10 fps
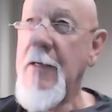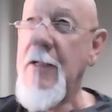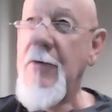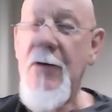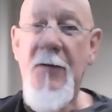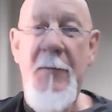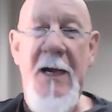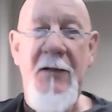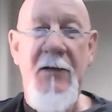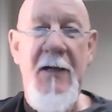I don't know
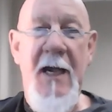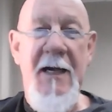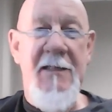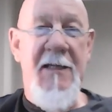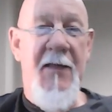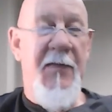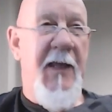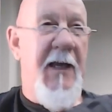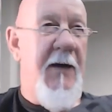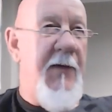about you guys. I
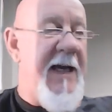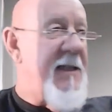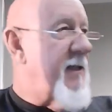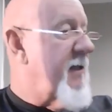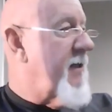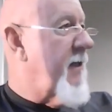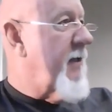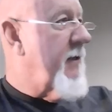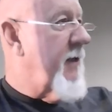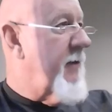think I've asked this in
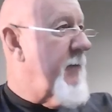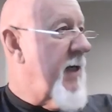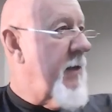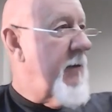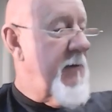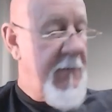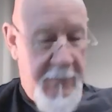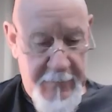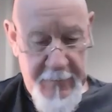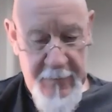my
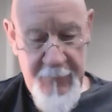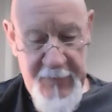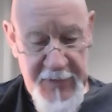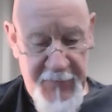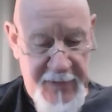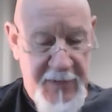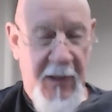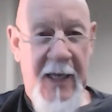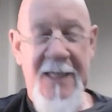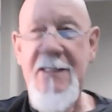face-to-face
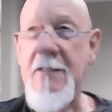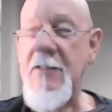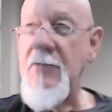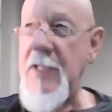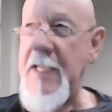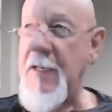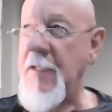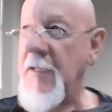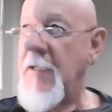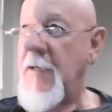classes. Who's had a
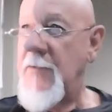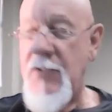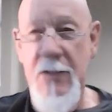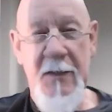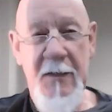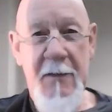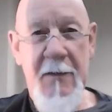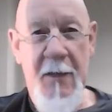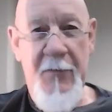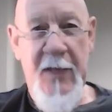concussion?
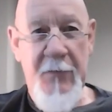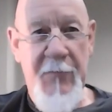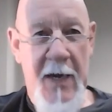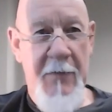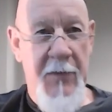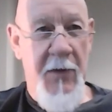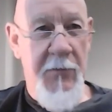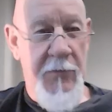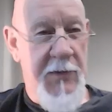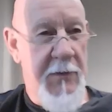I've had 5 of
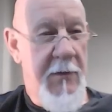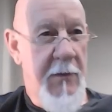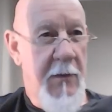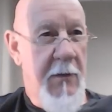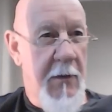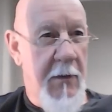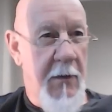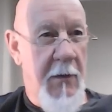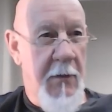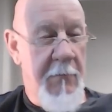those.
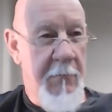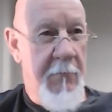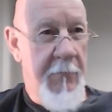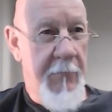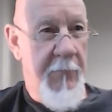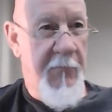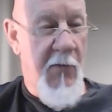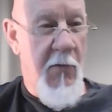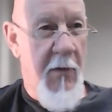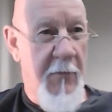
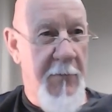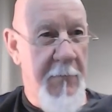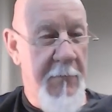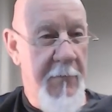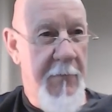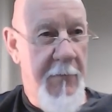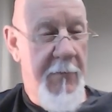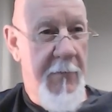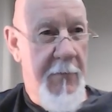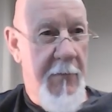4 of them
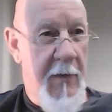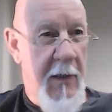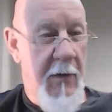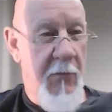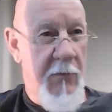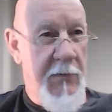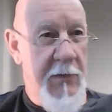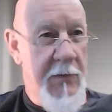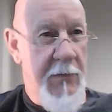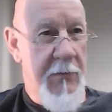I
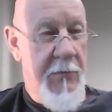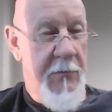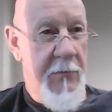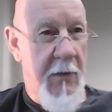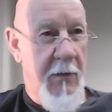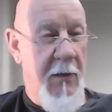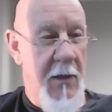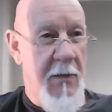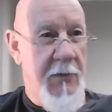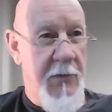was
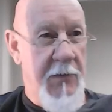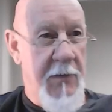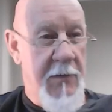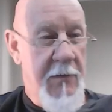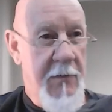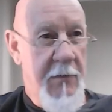unconscious.